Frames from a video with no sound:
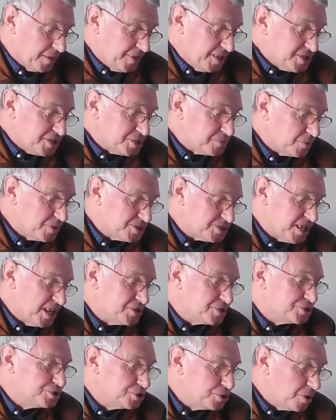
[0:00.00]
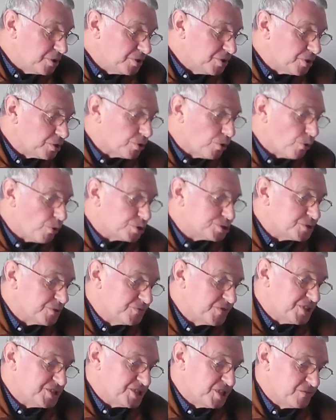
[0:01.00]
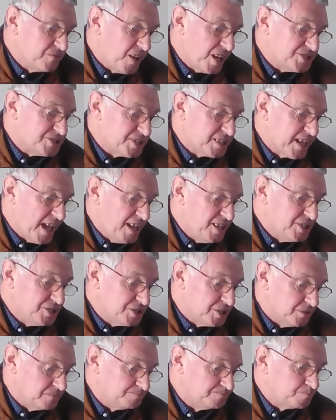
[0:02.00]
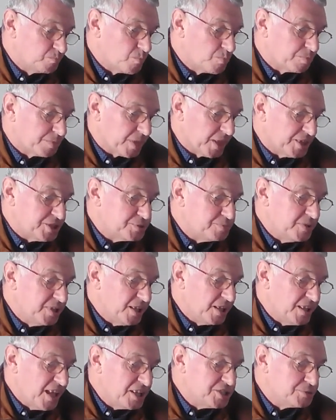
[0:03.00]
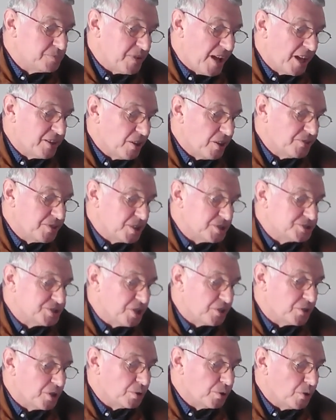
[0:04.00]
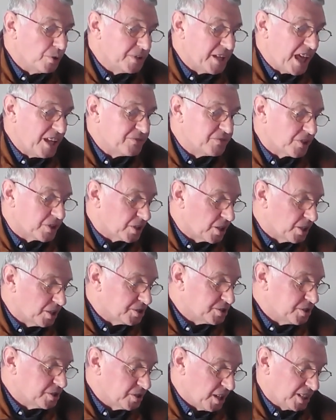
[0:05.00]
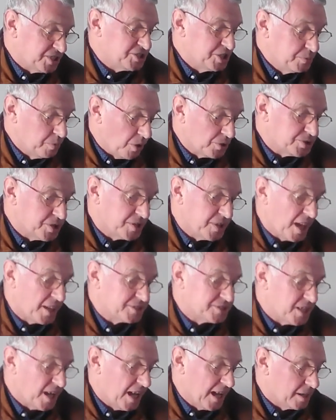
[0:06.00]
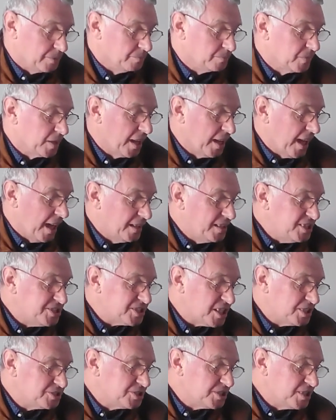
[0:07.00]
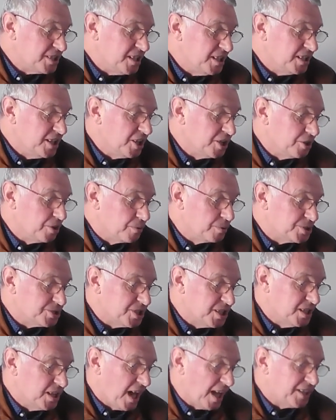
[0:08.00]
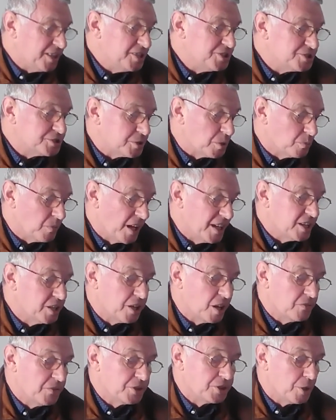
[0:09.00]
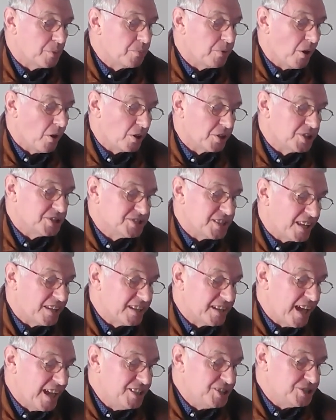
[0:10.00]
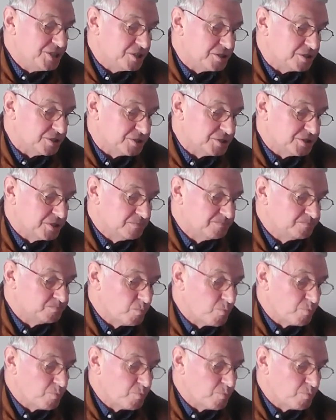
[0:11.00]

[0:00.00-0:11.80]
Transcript: This is what it says. During the course of this investigation, it's been alleged by others that the Lord Advocate, as she was at that time, elish Angiolini QC, had in some way covered up Holly's allegations.